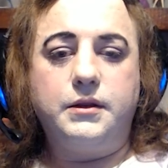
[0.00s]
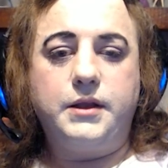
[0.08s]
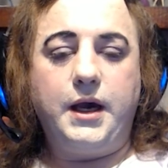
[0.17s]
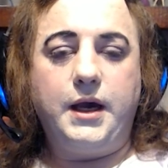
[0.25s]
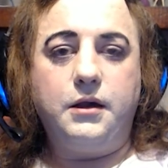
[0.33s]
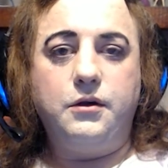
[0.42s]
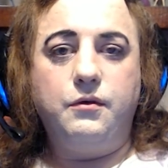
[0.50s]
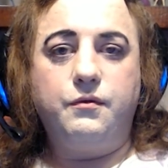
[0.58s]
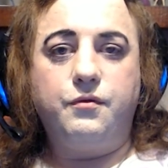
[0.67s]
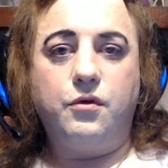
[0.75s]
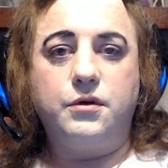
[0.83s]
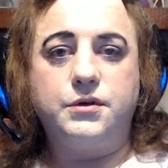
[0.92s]
thank you
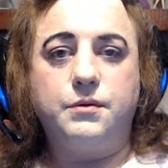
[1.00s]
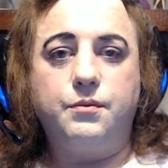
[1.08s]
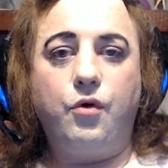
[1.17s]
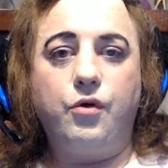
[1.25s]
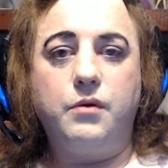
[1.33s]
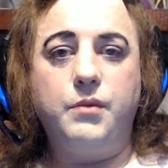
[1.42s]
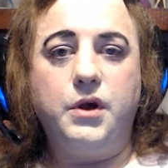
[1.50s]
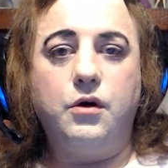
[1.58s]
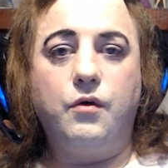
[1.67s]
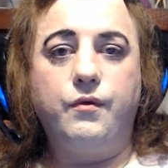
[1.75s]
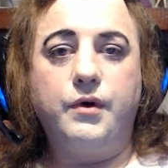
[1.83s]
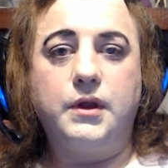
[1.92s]
for supporting me
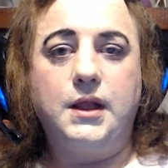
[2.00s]
over the